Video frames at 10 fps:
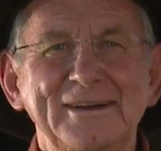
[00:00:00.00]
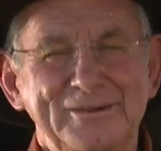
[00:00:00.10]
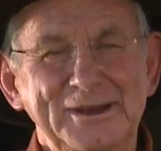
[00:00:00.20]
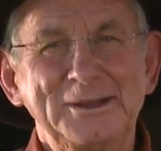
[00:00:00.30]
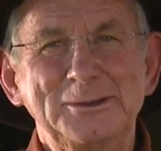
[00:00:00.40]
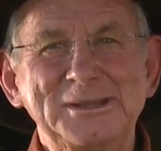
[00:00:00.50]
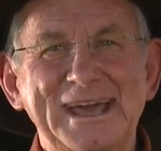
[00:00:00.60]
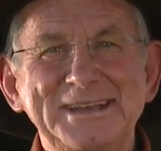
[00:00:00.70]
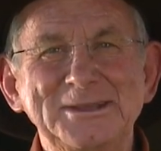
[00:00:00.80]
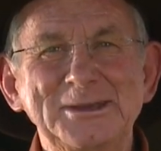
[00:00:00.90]
very good
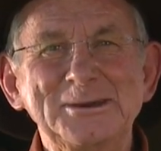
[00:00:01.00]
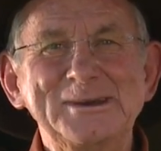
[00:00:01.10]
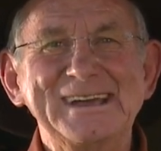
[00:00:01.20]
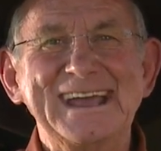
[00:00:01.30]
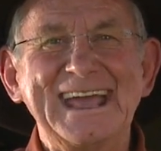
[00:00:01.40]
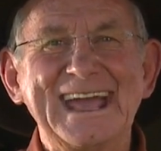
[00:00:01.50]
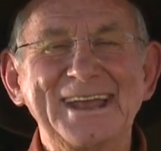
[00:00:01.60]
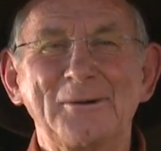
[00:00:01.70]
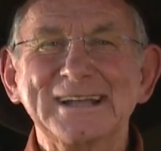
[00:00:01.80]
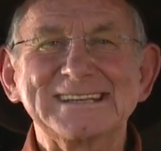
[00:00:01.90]
day to you,
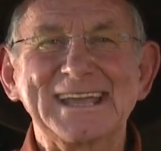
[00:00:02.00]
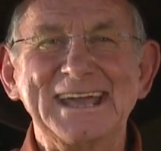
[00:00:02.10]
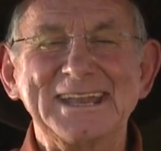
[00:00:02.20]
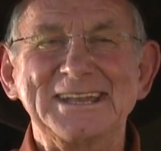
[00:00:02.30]
and once again